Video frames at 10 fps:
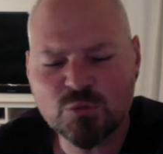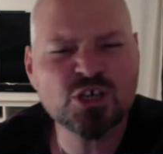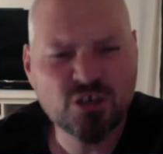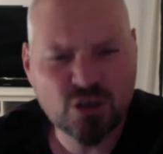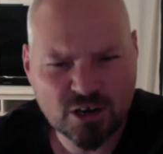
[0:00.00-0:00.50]

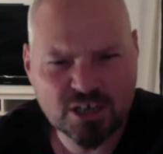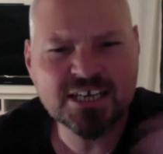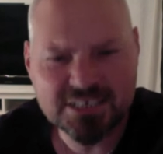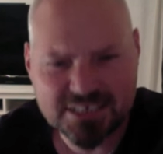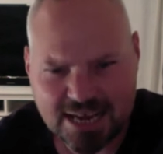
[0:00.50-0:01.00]
I'd gone and
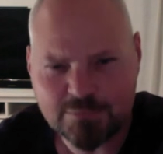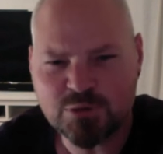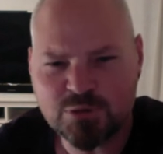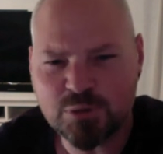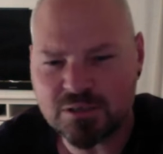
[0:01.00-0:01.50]
taken snaps
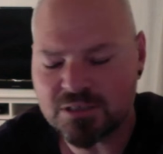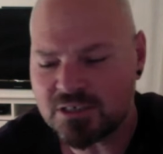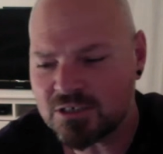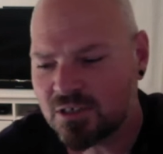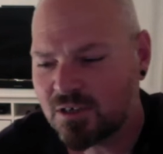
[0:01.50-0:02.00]
of buildings,